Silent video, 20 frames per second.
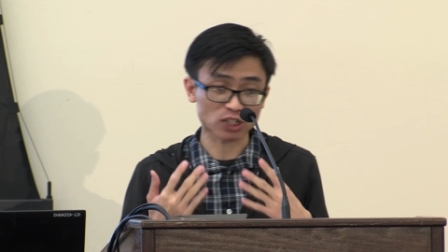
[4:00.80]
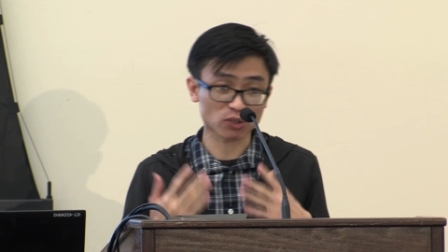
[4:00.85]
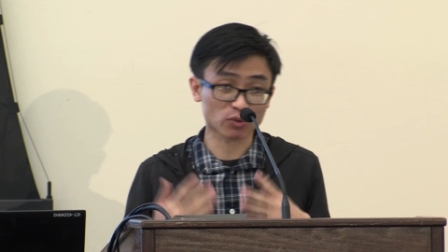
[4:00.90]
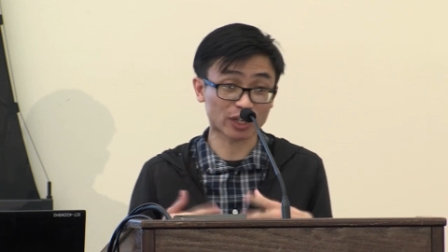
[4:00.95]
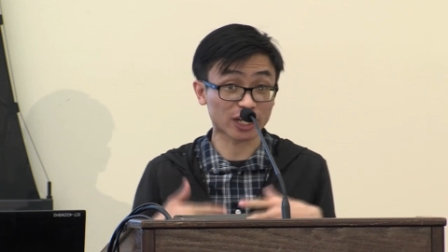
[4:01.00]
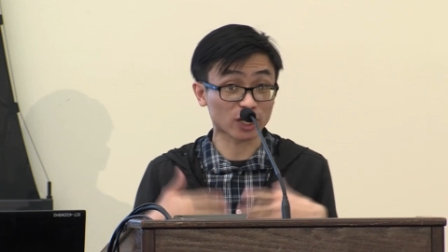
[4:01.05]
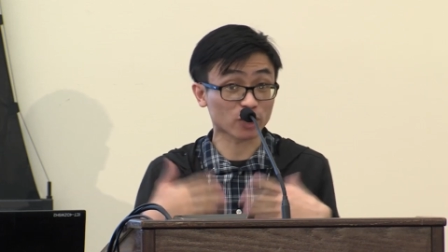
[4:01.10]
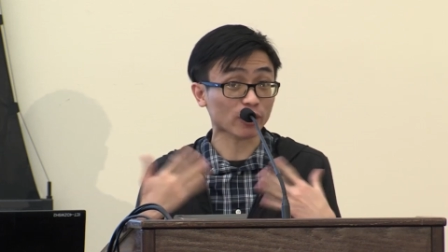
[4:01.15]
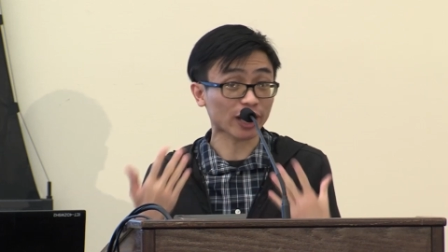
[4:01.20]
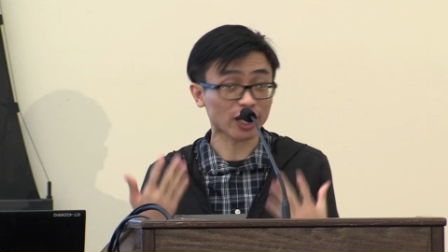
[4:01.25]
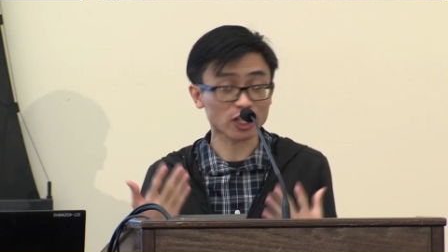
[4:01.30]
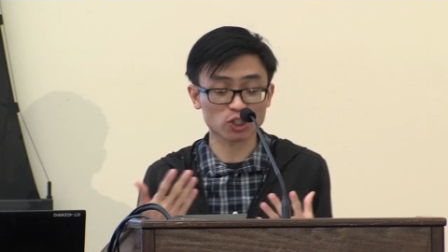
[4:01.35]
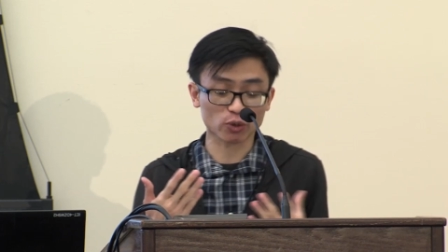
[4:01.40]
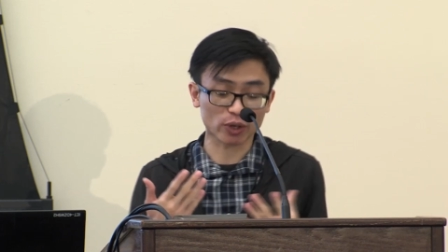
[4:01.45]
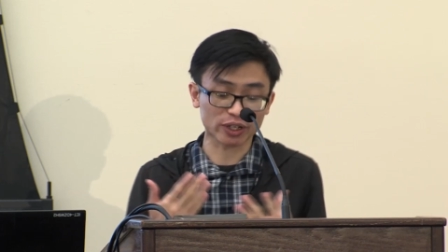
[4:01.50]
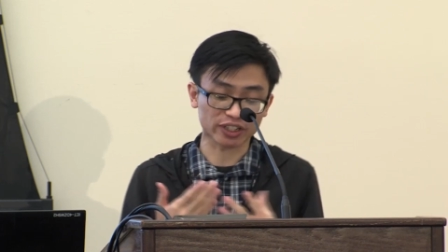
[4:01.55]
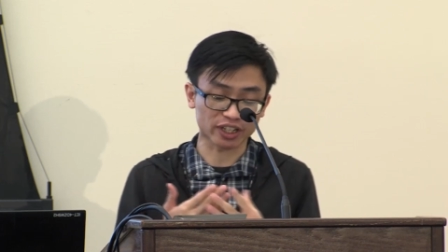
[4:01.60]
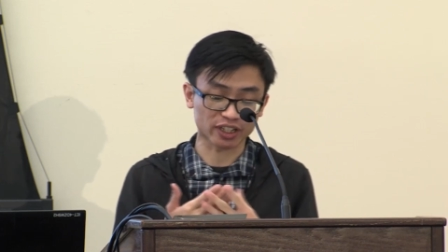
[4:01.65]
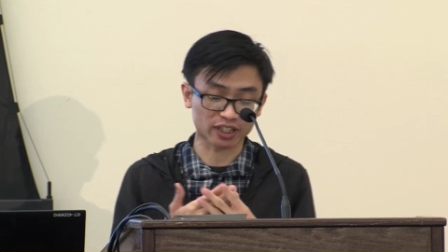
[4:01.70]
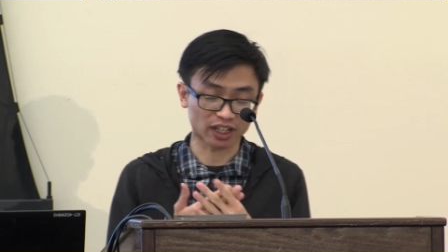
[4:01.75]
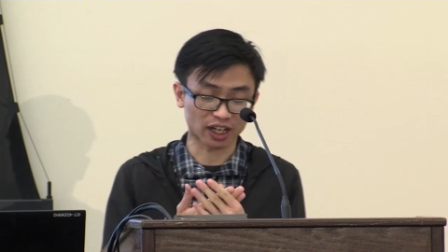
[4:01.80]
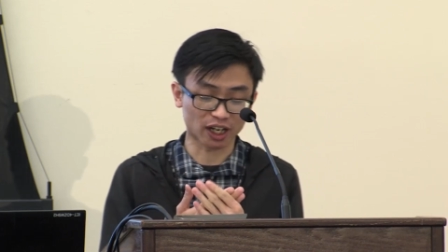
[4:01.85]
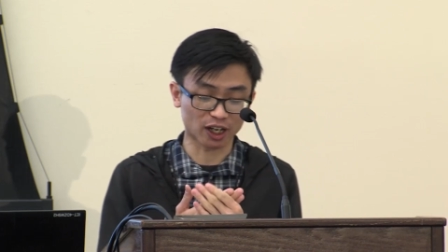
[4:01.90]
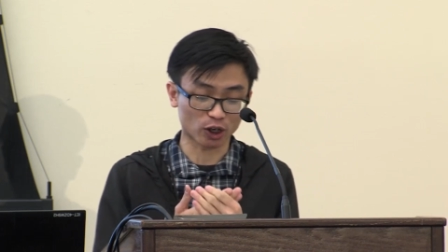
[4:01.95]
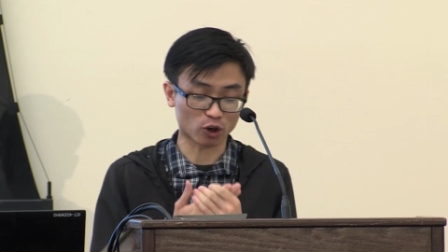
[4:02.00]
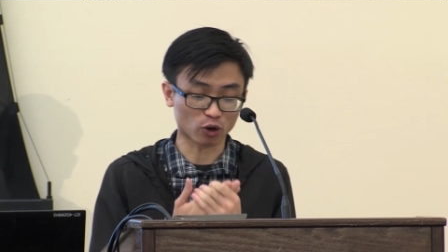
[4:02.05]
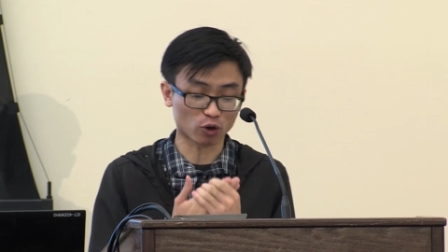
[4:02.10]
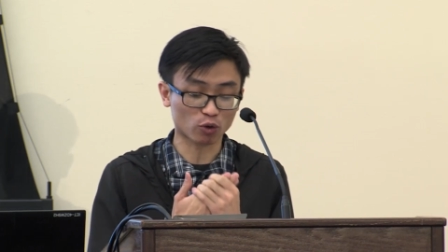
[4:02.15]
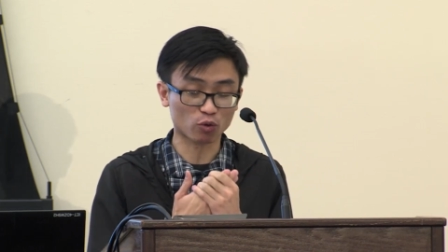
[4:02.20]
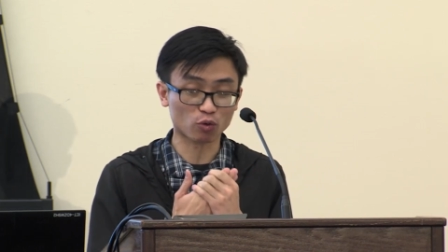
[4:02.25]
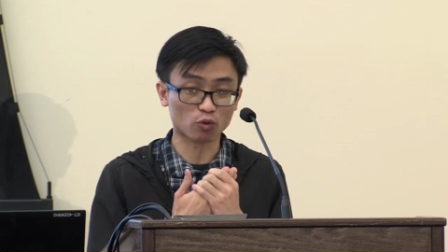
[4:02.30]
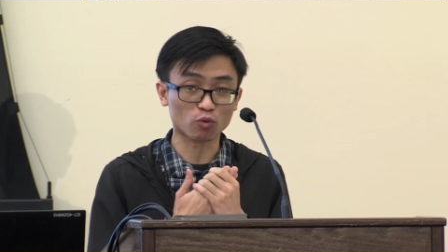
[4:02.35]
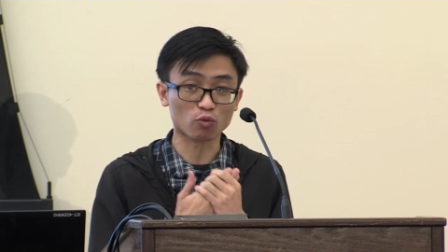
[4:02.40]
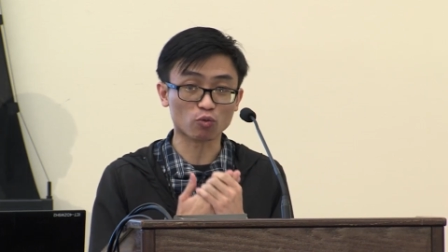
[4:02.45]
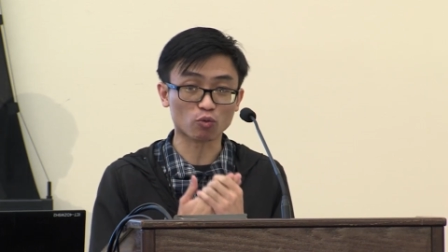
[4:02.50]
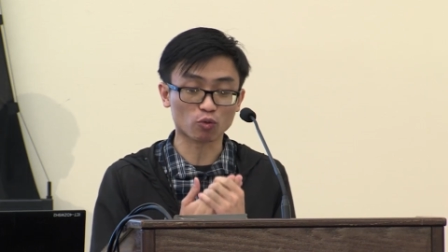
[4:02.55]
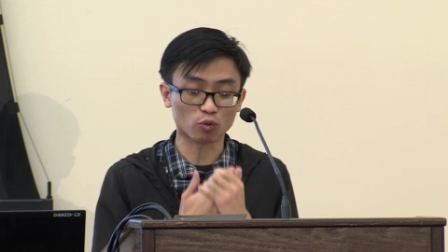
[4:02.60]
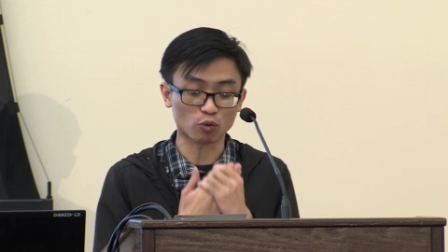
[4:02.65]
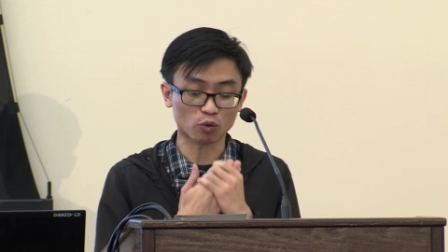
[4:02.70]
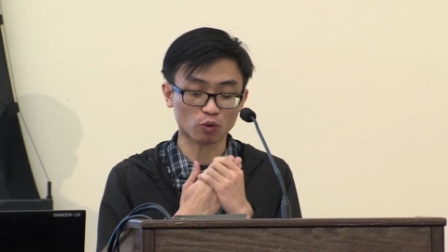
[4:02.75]
when I graduated uh,
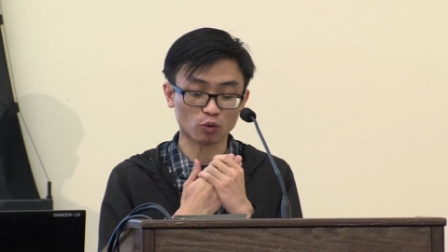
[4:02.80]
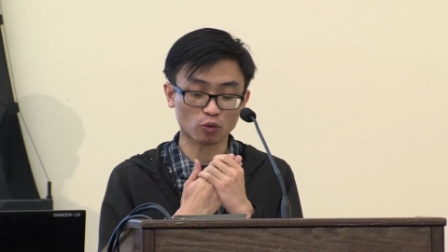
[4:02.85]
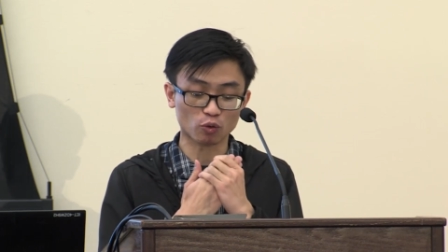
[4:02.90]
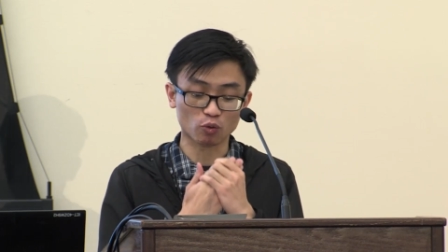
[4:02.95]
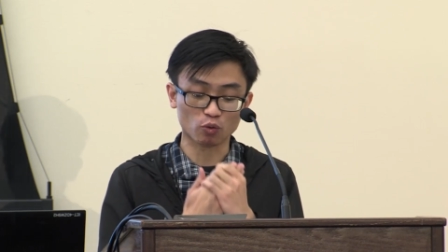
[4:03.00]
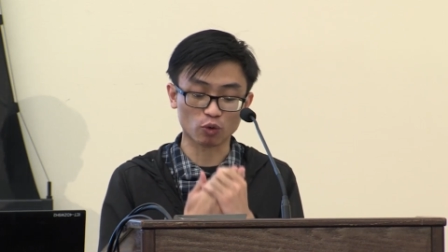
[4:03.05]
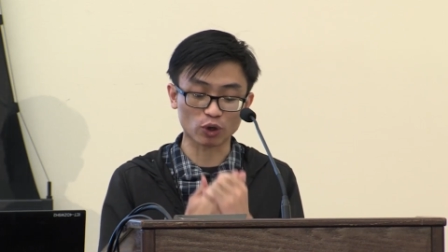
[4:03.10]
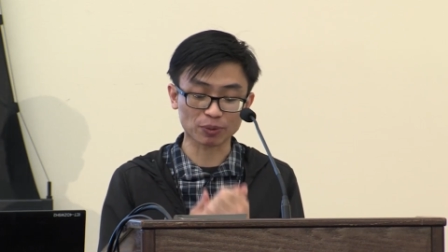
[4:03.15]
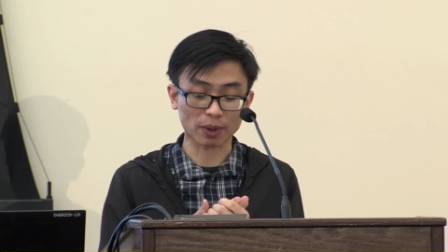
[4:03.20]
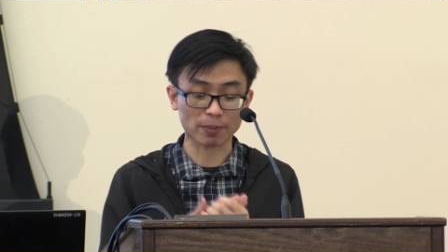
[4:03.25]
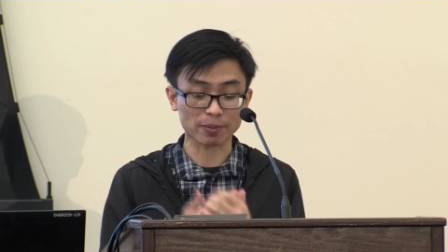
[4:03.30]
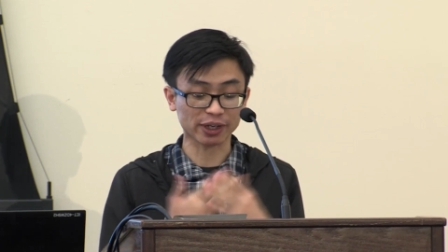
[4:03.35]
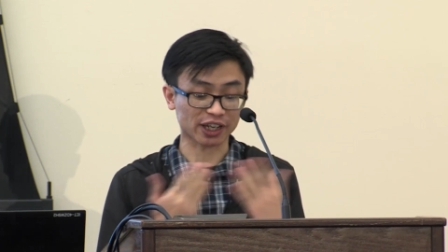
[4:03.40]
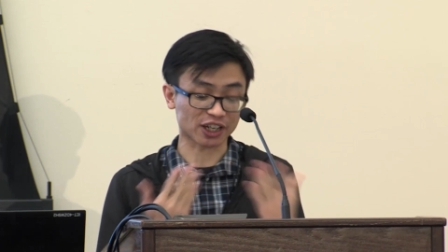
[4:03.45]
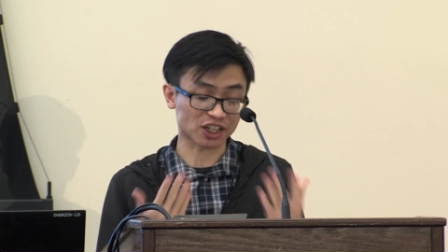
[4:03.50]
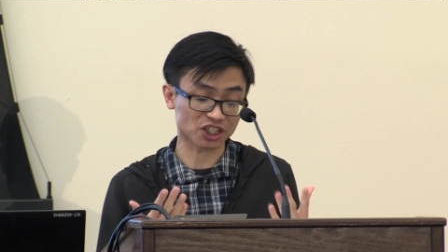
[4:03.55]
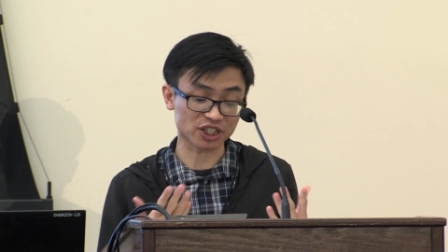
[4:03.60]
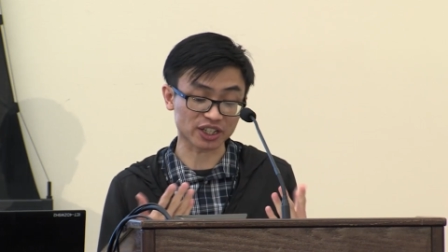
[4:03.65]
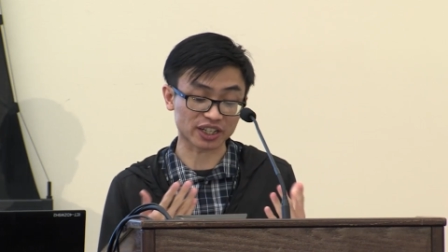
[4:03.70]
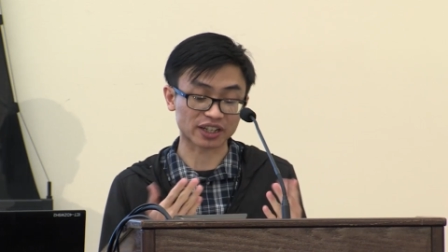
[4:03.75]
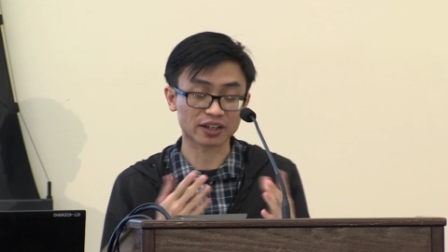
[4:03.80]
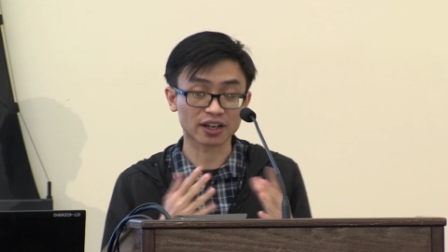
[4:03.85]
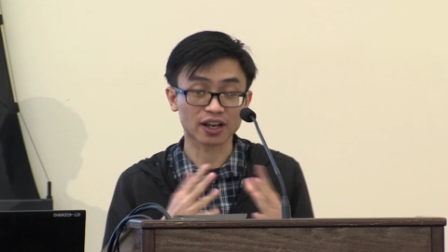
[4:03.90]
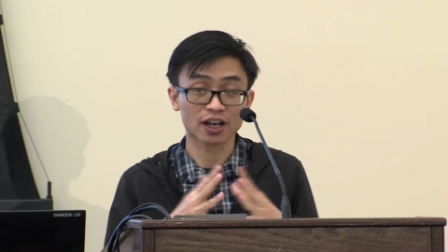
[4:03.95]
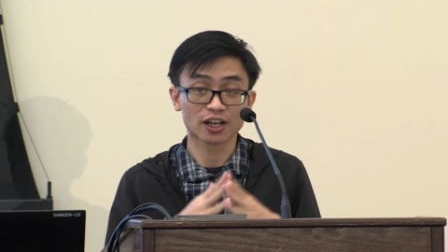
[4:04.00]
with my PhD.